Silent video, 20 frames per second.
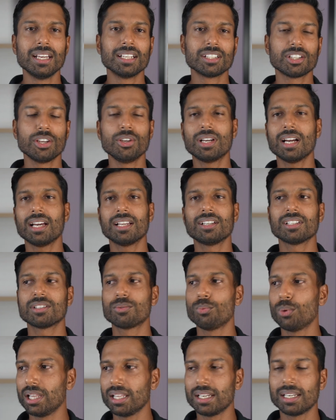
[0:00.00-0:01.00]
So you can't
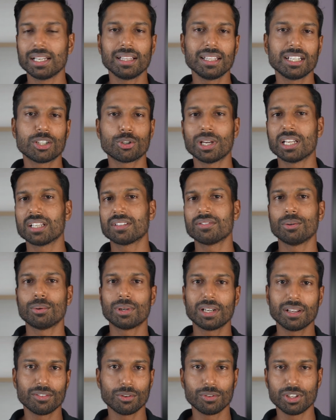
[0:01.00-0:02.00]
just willy-nilly transfer
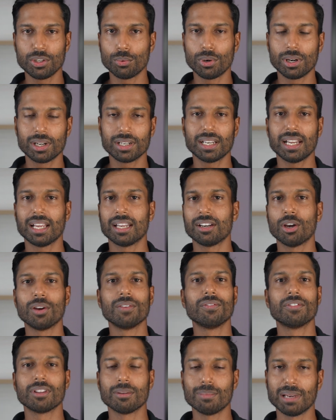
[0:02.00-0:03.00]
whatever you want and
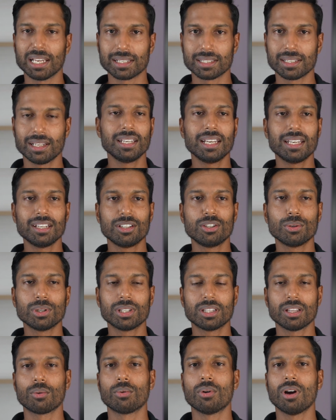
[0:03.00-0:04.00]
hope for the best. You need to do
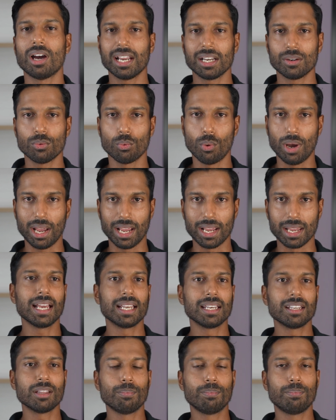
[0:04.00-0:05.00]
it the right way.
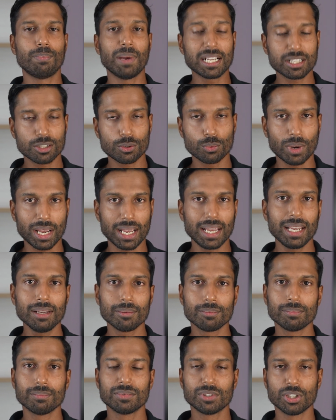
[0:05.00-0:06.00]
And the best way
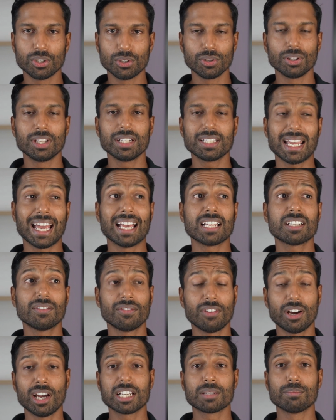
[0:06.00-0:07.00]
to do this, as
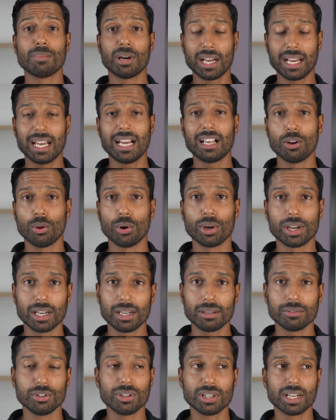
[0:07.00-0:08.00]
advised by our
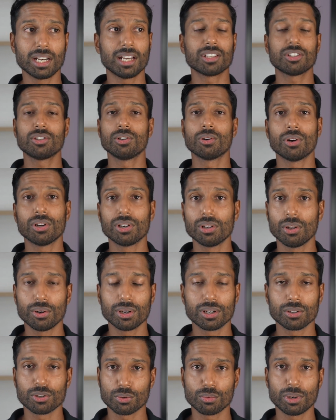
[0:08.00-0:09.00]
lawyer, you can ask your own
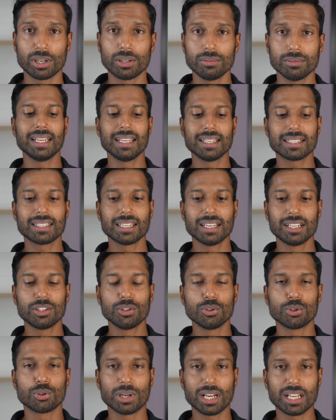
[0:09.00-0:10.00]
lawyer as well, is
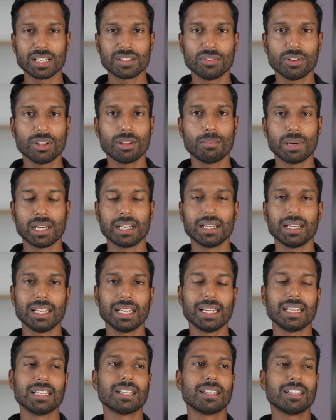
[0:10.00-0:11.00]
to transfer the money
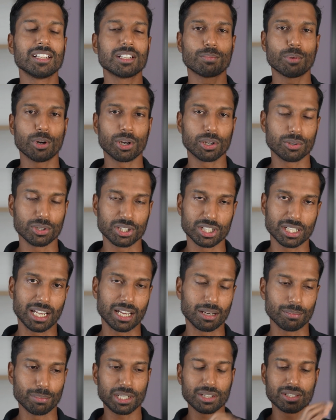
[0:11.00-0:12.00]
into this brokerage
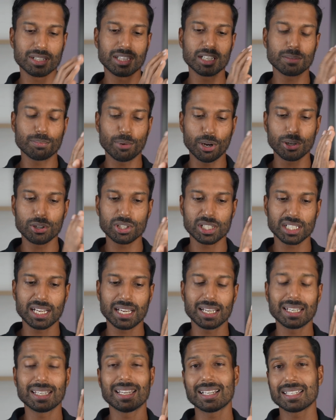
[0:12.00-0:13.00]
account, because this brokerage
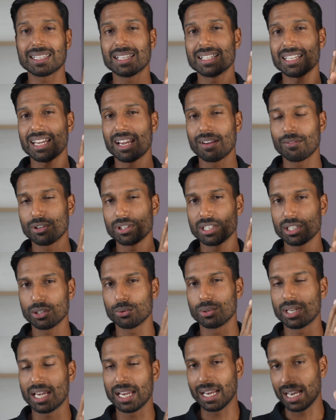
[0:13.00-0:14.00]
account does this every
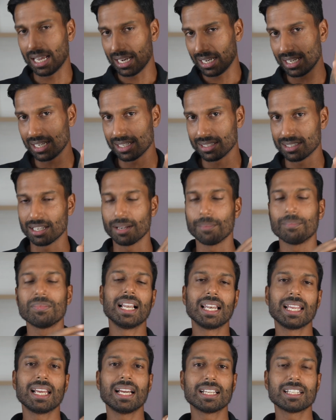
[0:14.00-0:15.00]
single day.
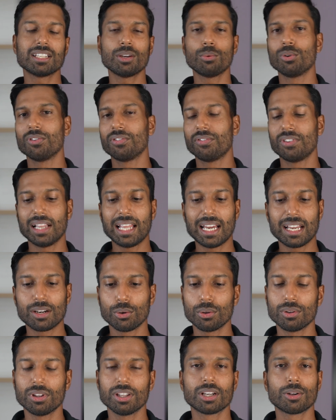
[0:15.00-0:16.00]
Alianza will fill out
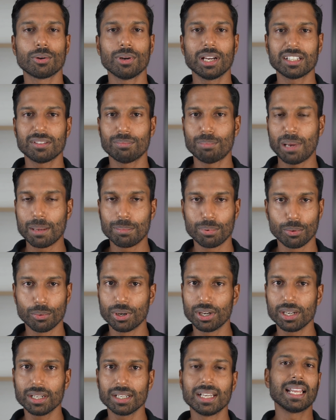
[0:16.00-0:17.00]
all the correct
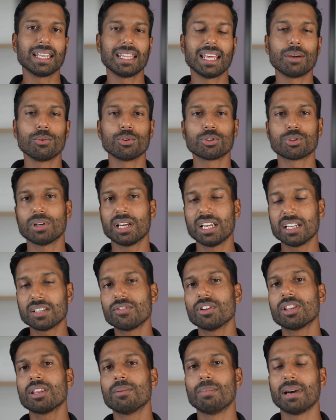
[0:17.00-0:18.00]
paperwork and they will
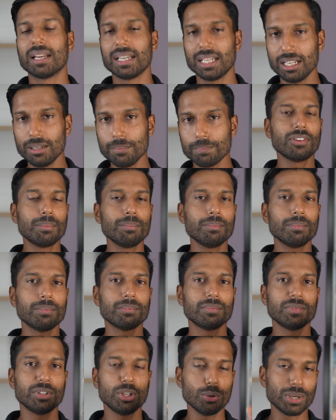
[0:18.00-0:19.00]
transfer the money from
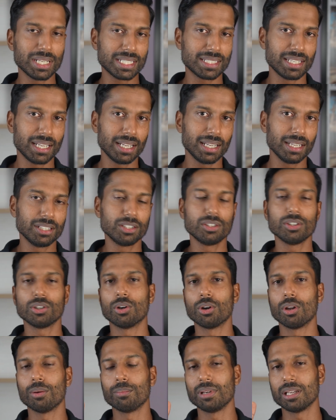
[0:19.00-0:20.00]
USD to
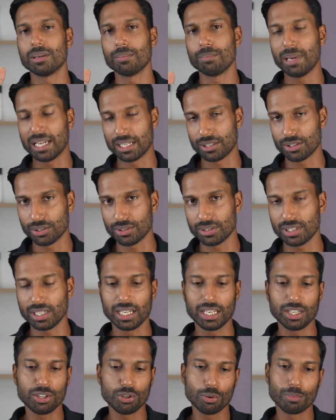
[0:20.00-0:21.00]
Colombian pesos
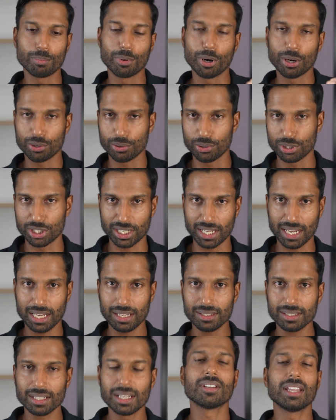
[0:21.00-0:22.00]
in your brokerage
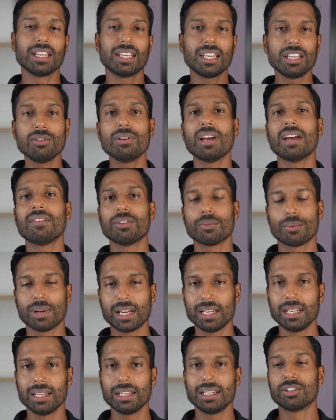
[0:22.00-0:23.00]
account, so that then you have it
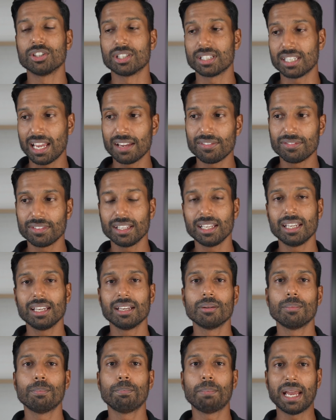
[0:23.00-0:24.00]
ready to
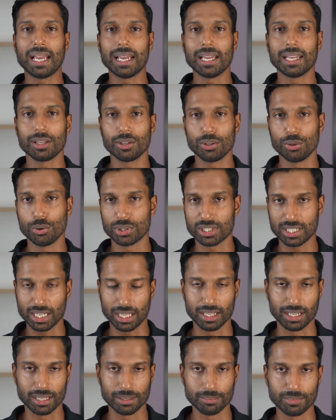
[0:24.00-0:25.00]
safely pay your
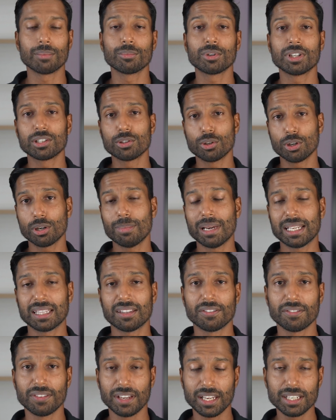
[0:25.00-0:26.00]
seller. I'm going to talk about
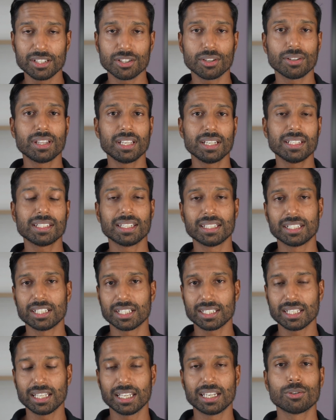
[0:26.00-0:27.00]
the fees on this in
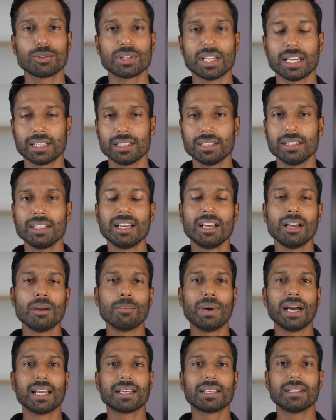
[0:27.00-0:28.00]
just a little second,
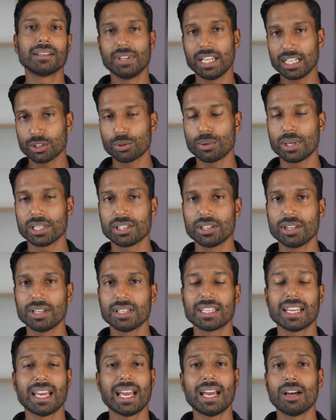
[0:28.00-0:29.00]
but next question
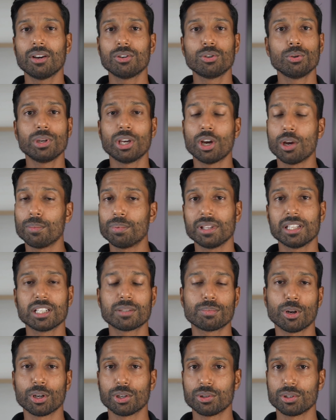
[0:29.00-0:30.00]
is, how do we open this
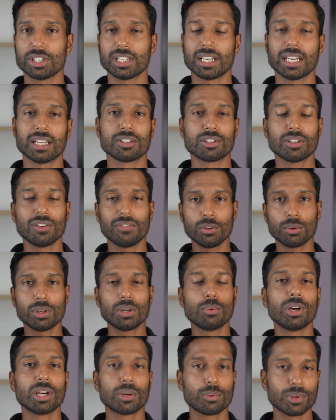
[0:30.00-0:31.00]
brokerage account? So if you want
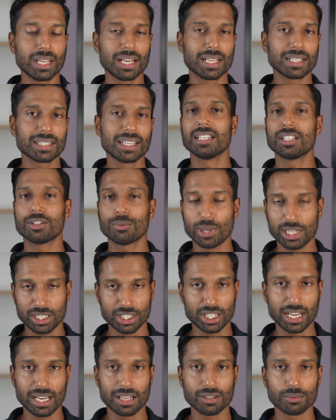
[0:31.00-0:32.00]
to work with us, just
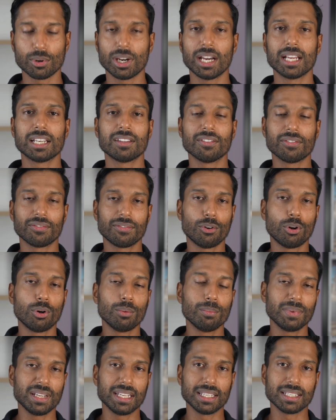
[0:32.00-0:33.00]
reach out, right? The
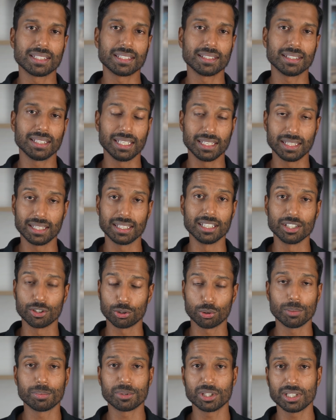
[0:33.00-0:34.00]
form is in the
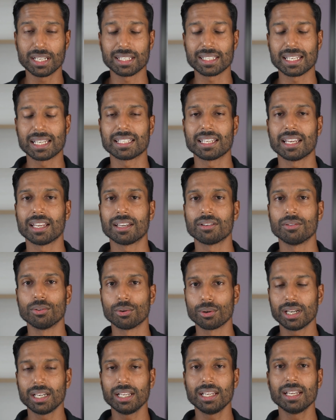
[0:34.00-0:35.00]
description, as I said
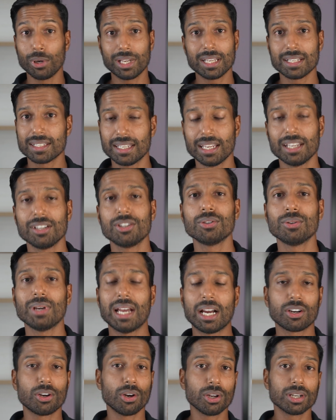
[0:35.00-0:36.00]
already. We can send you
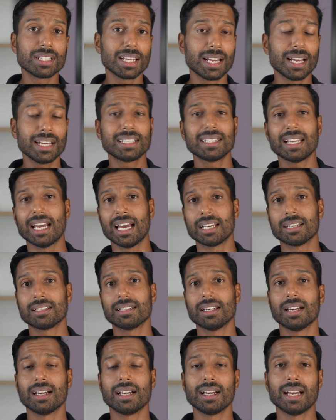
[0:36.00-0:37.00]
our contact at
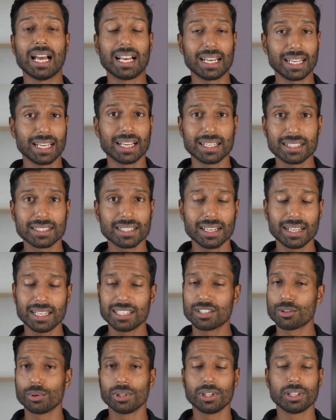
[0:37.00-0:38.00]
Alianza.
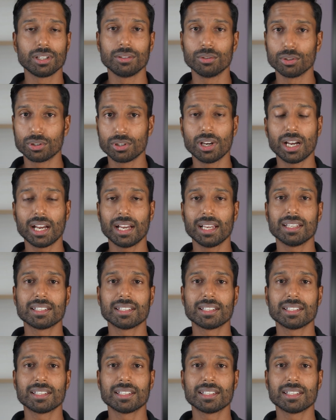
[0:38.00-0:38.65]
He's a really good guy.